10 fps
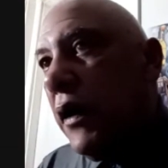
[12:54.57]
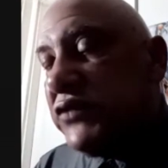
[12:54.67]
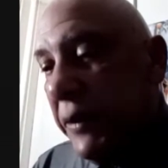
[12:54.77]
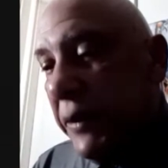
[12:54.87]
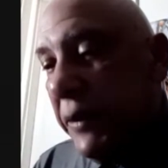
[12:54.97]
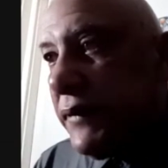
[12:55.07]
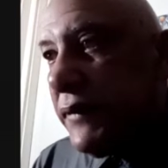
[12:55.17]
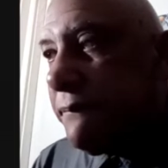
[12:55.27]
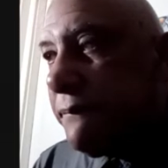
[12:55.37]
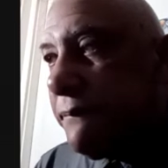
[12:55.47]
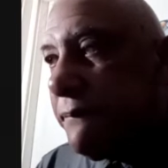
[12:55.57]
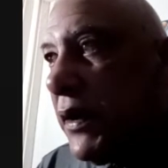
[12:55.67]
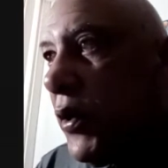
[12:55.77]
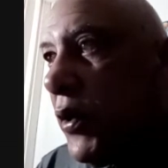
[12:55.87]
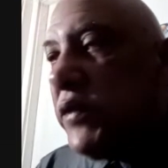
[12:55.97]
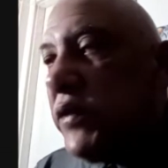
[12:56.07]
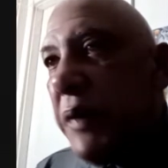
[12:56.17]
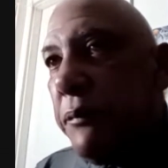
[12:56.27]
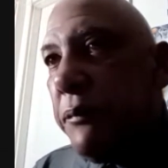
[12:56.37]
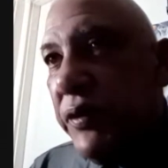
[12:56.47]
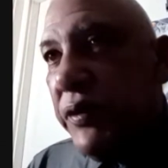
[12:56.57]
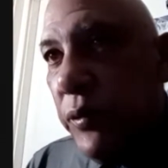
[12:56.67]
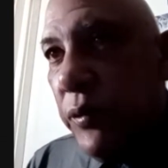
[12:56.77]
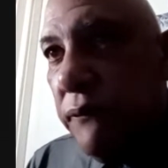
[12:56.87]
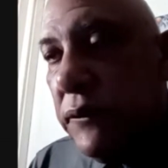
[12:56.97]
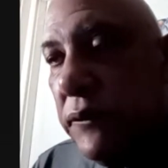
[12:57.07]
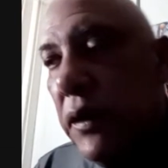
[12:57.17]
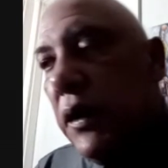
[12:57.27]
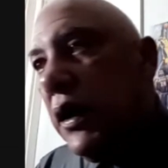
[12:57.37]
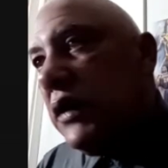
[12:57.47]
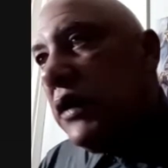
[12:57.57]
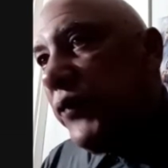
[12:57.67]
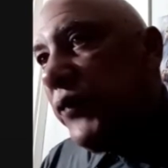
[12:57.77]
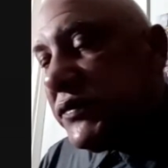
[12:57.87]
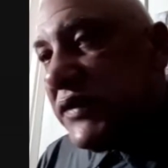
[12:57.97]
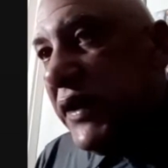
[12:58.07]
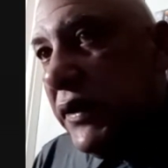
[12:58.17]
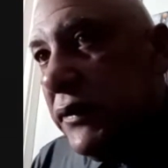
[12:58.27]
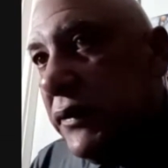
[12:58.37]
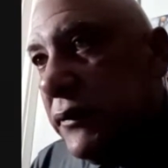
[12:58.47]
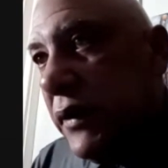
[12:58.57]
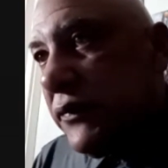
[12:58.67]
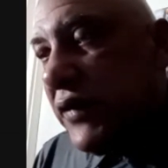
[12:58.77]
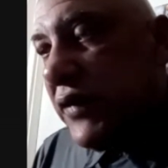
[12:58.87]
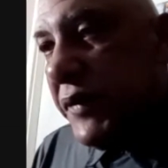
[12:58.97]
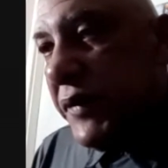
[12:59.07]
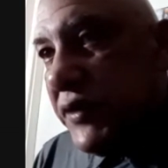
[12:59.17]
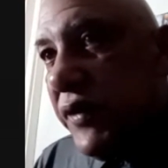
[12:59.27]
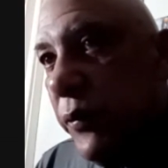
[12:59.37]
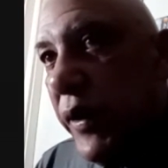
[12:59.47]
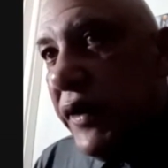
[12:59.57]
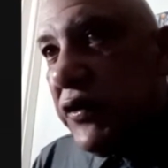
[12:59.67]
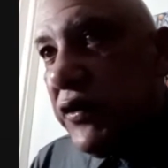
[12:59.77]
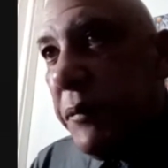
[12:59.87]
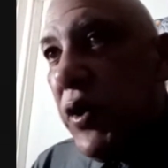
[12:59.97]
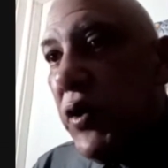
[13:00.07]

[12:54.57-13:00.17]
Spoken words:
James Harden, who has played pretty well. Unfortunately, he suffered an injury where he's going to be